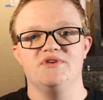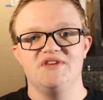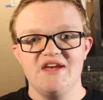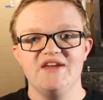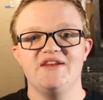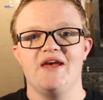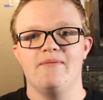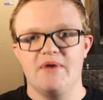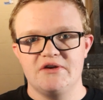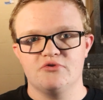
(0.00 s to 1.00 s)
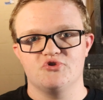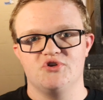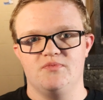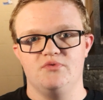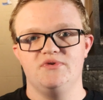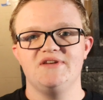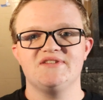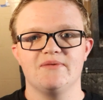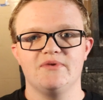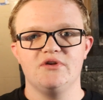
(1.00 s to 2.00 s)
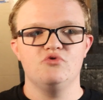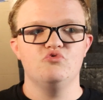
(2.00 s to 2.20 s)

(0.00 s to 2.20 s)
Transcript: need a mentorship. You need somebody